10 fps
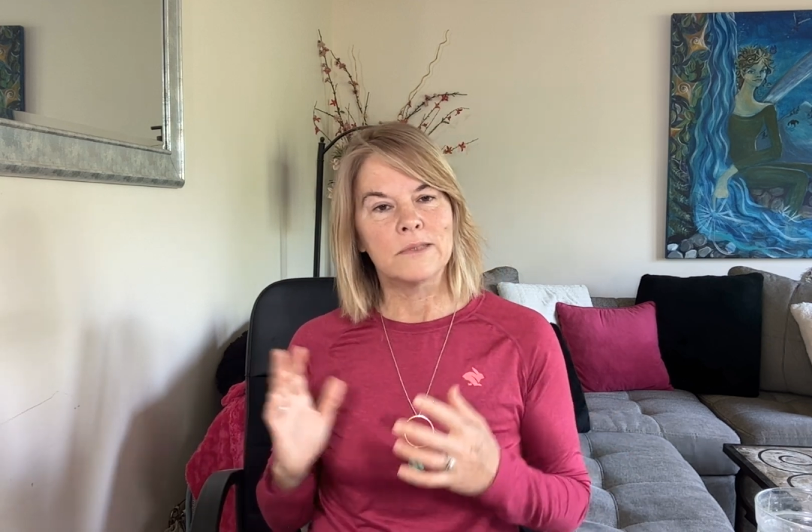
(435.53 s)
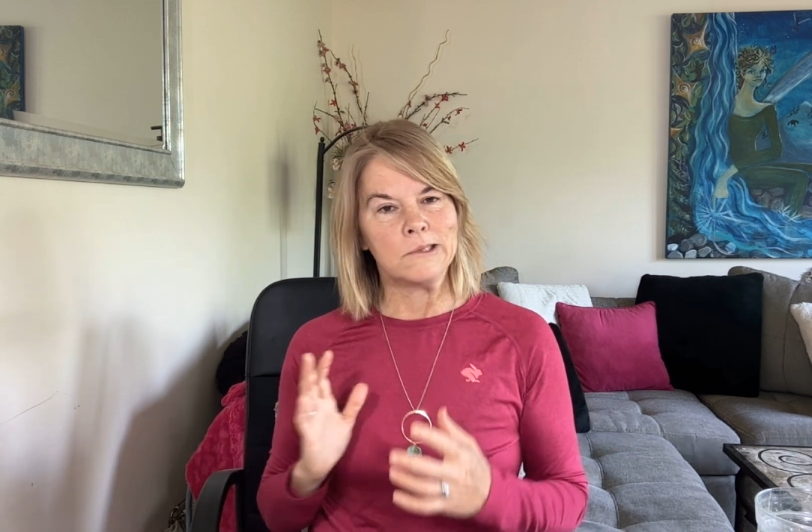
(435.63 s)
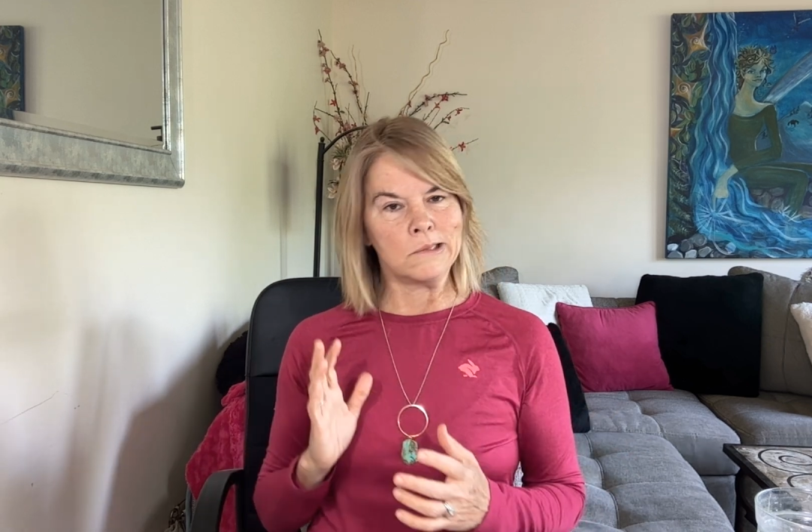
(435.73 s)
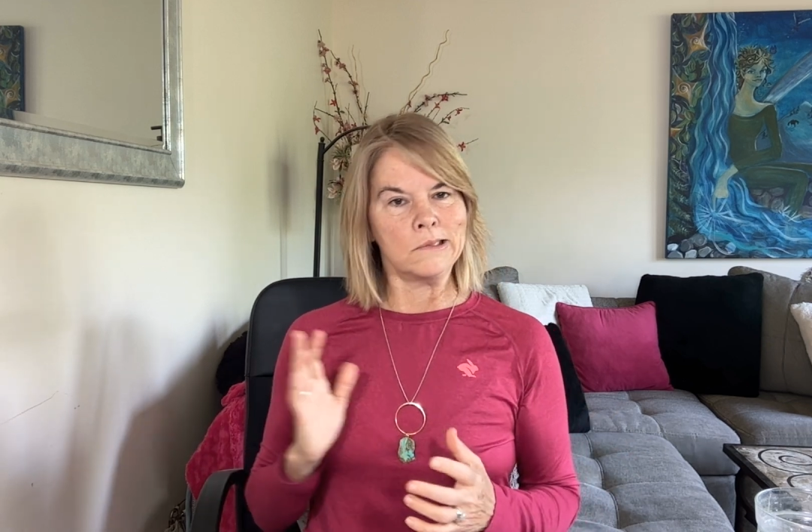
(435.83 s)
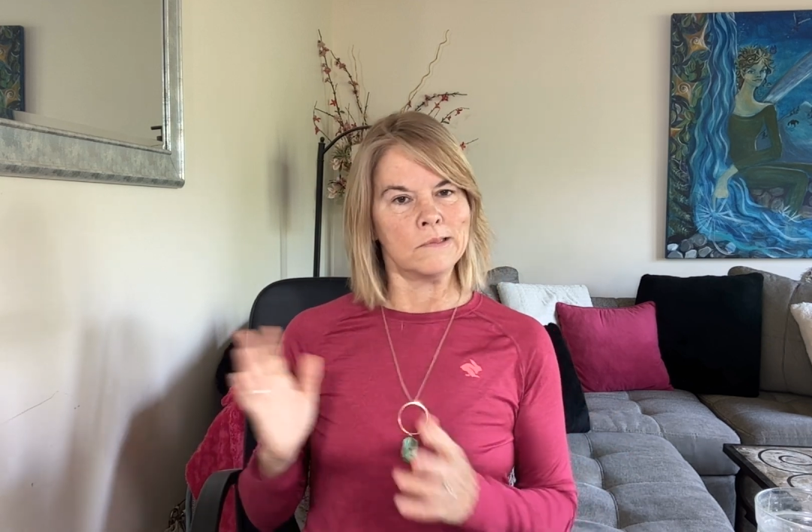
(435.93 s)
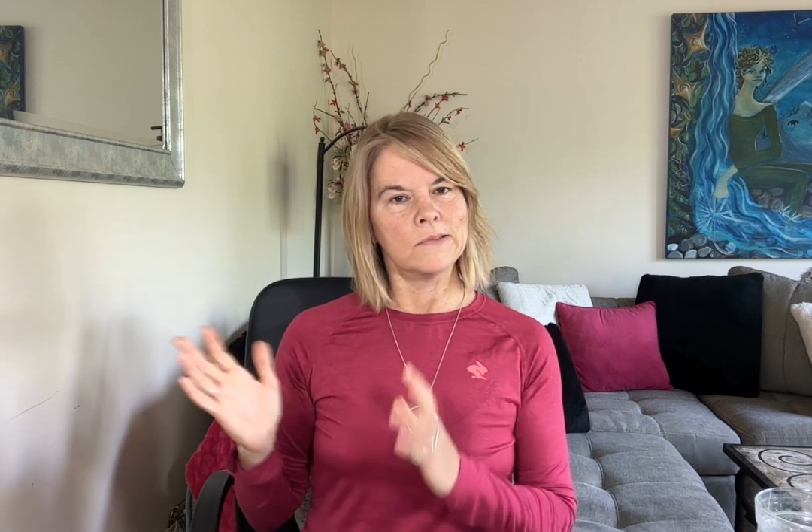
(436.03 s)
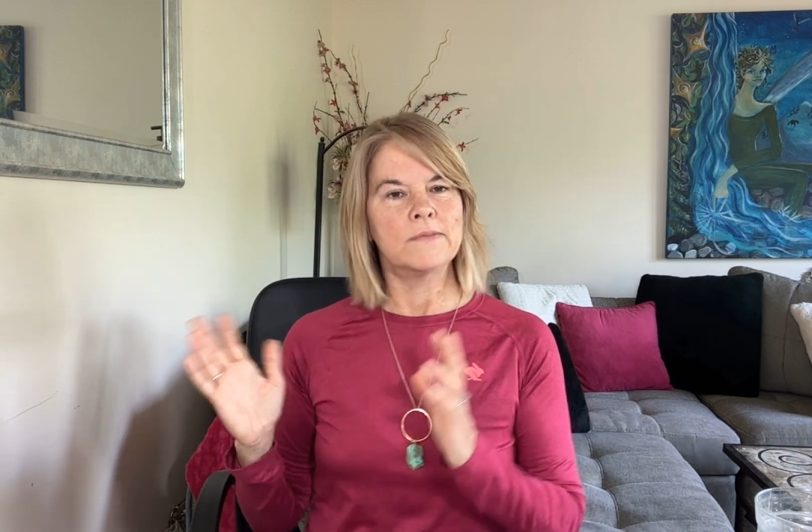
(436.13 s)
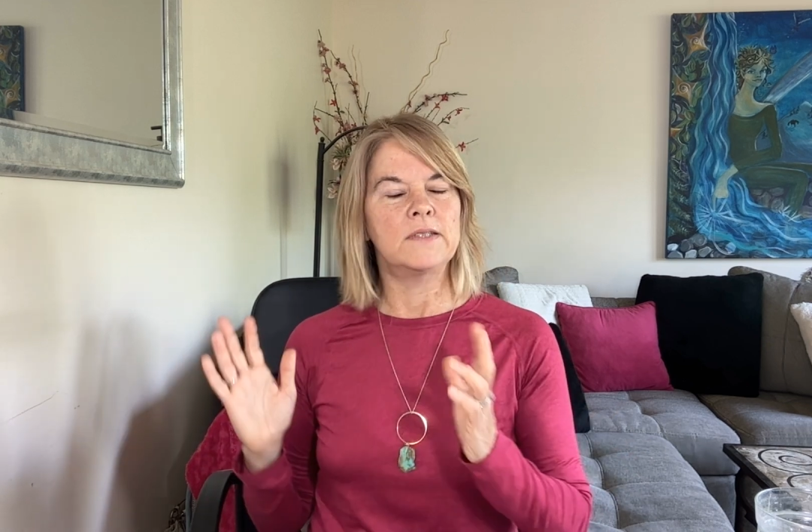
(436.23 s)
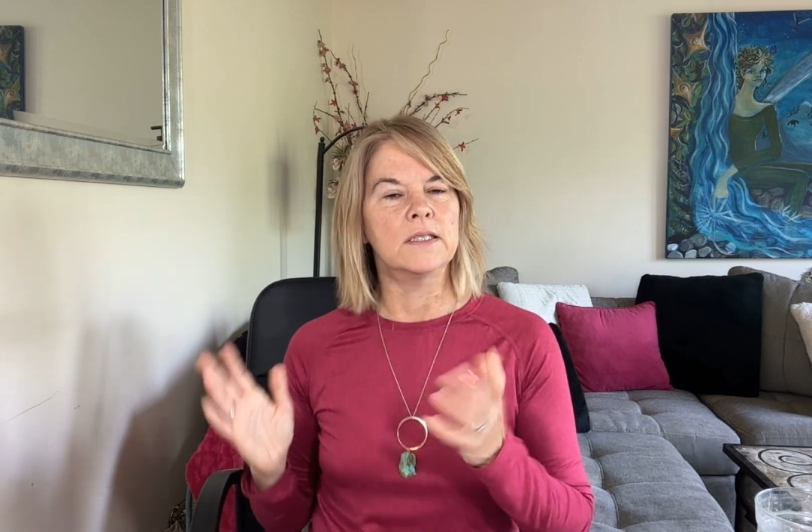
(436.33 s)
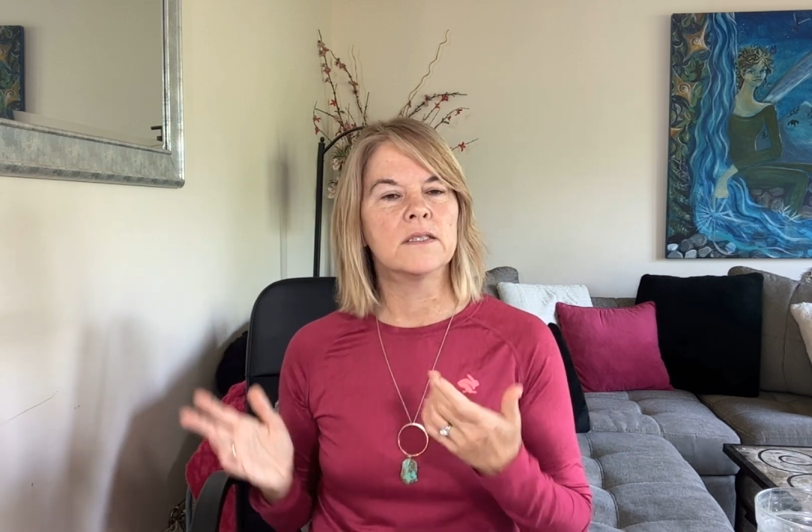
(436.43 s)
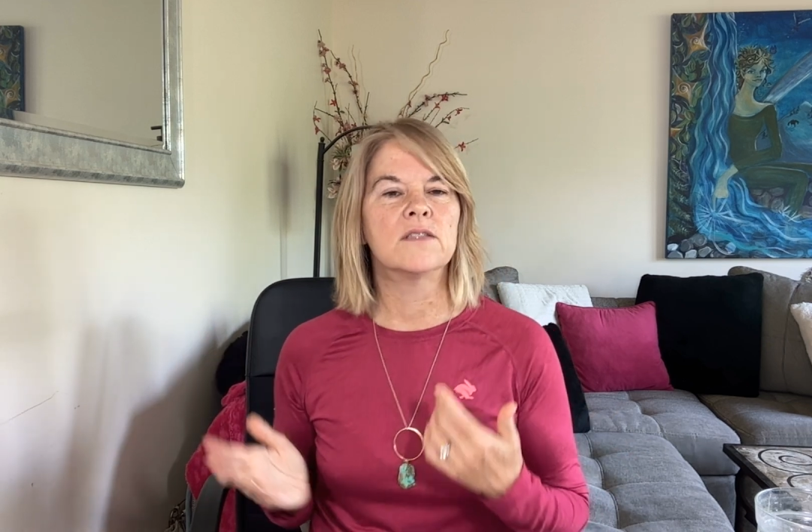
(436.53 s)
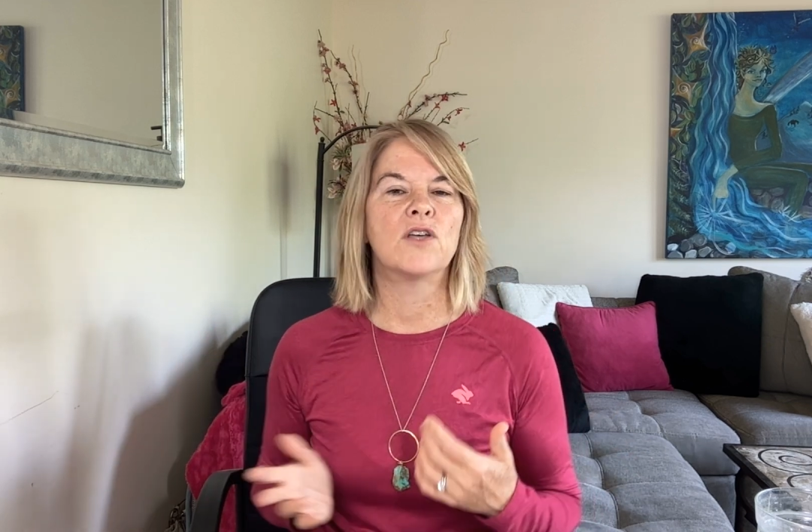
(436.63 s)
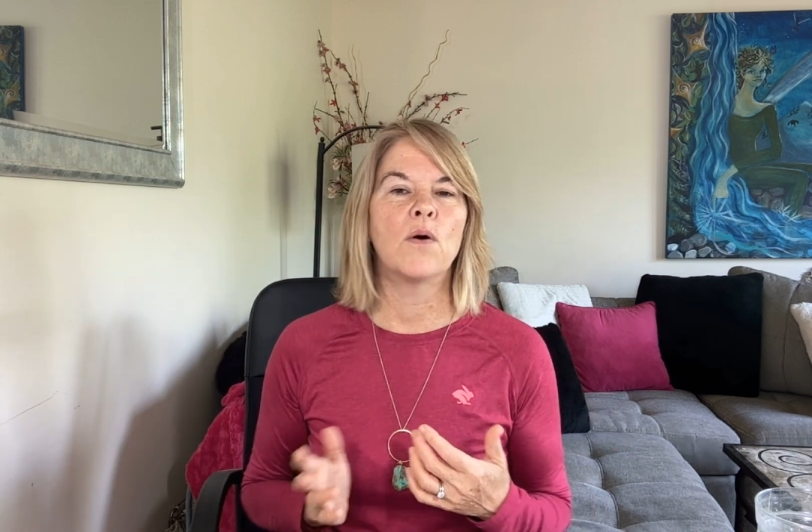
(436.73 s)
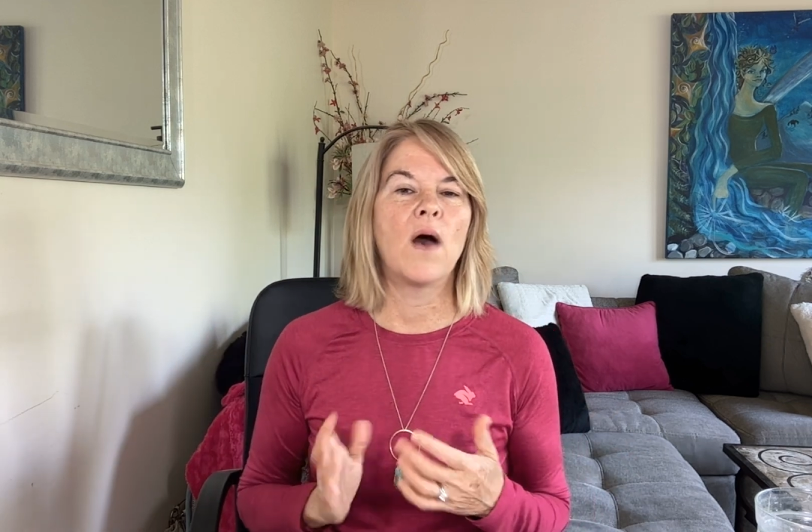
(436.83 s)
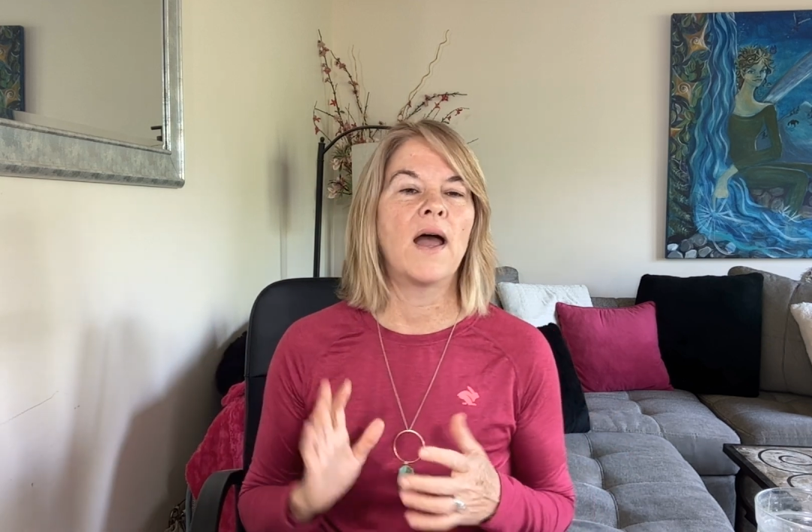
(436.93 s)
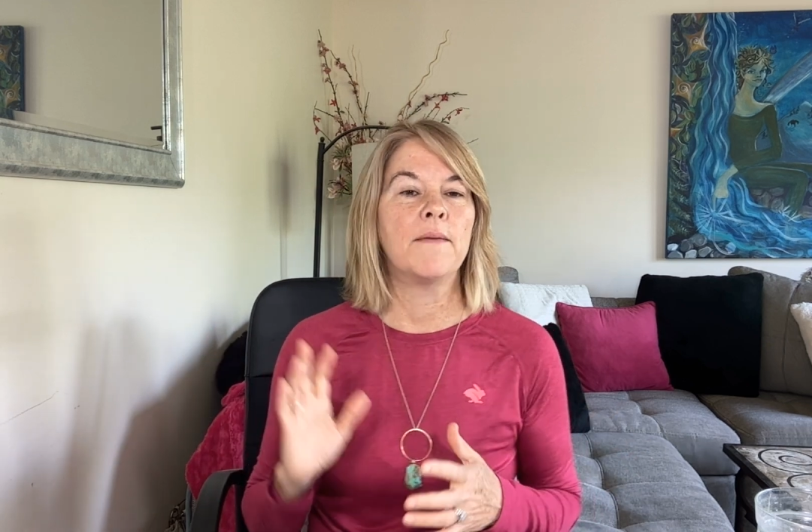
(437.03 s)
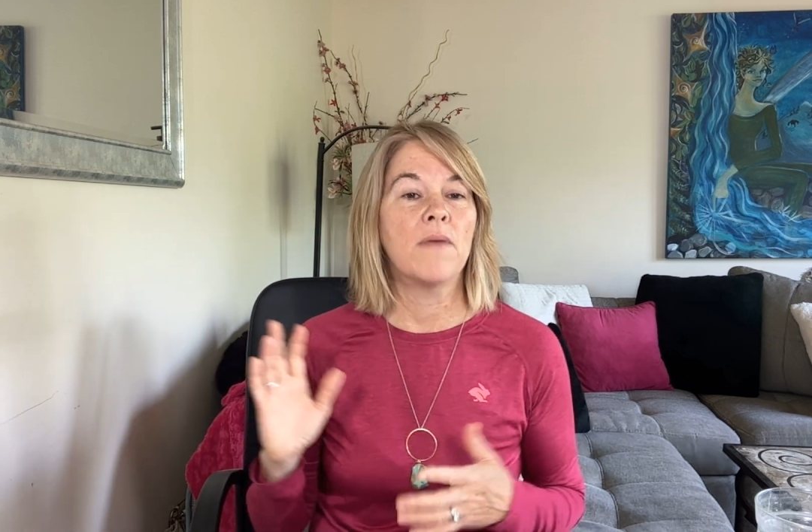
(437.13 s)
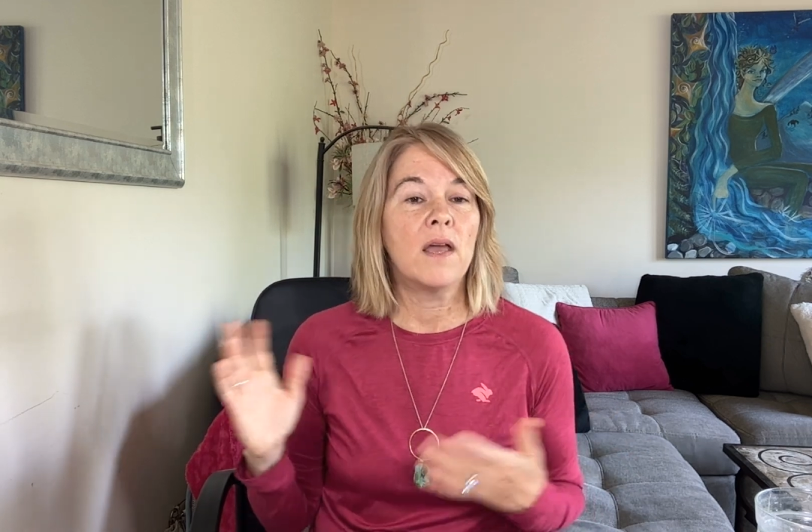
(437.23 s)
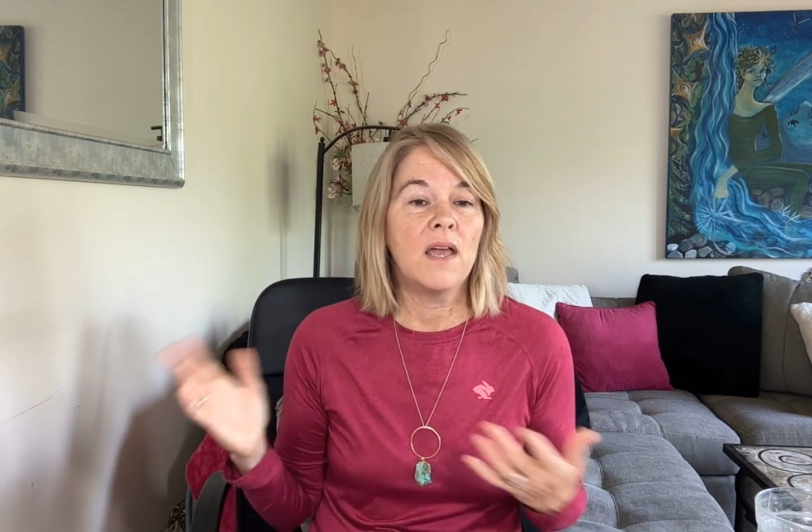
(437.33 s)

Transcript: early 50s, so I'm